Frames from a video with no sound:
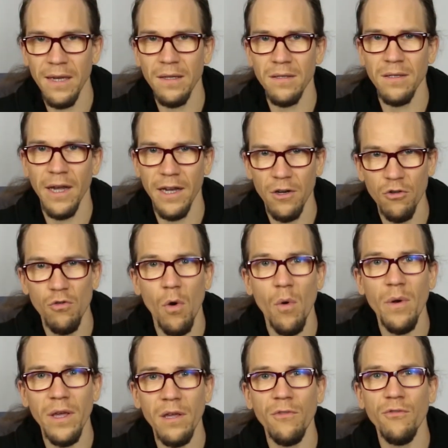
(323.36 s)
inside,
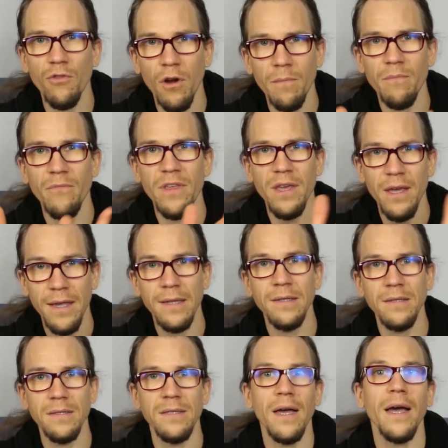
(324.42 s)
growing from the
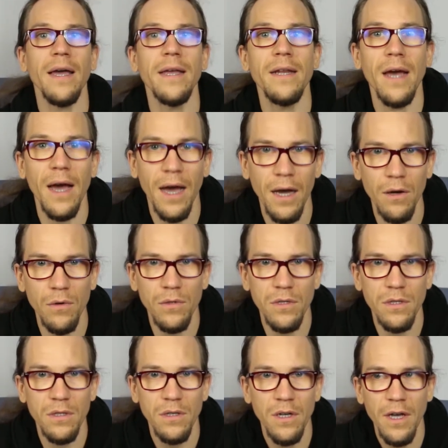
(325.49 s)
inside
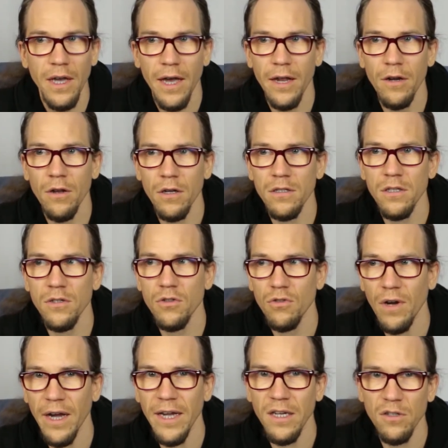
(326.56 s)
out and not
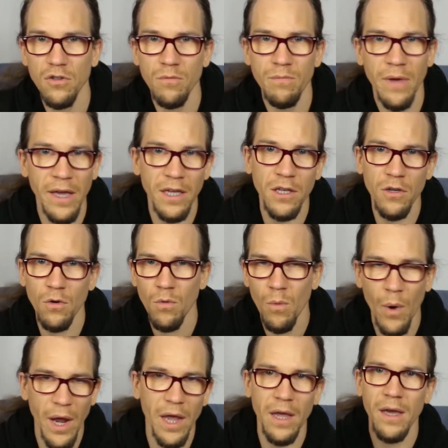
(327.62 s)
trying to make your
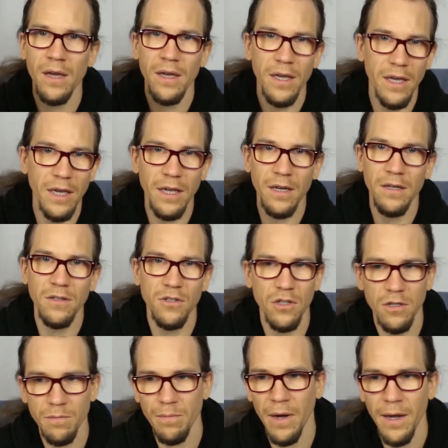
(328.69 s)
way in
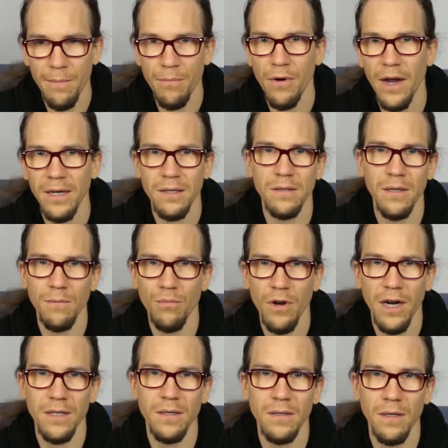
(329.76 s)
just by practicing,
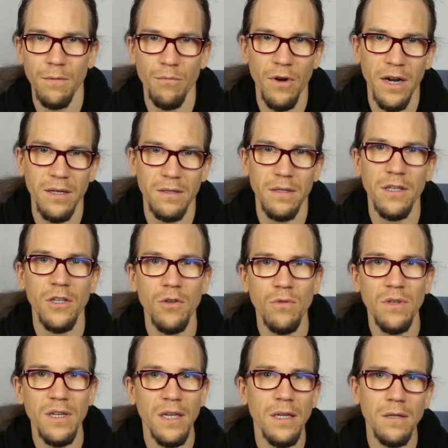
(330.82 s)
practicing, practicing. You
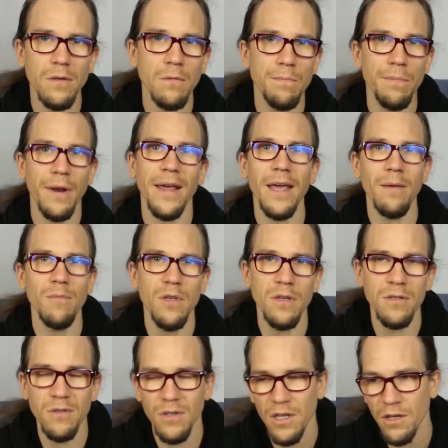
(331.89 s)
need to play
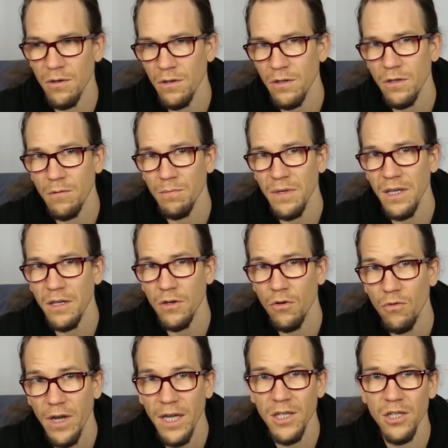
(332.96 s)
music, you need to be
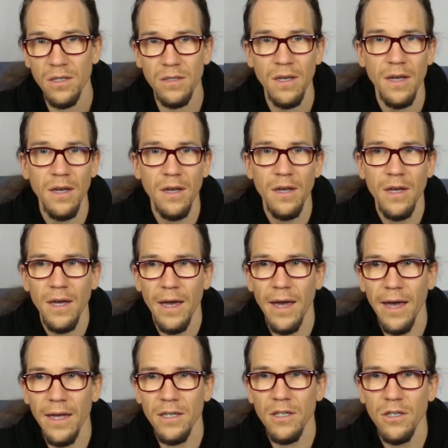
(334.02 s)
courageous
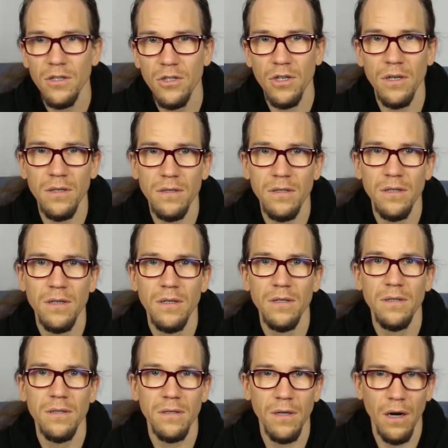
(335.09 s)
and just
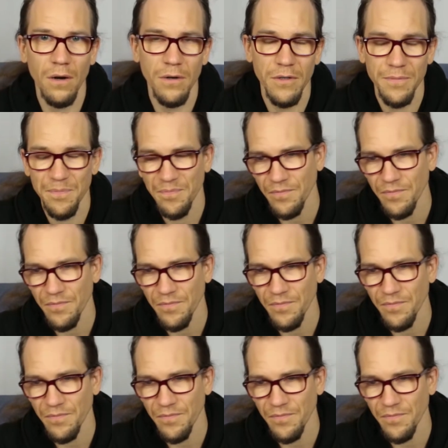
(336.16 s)
start.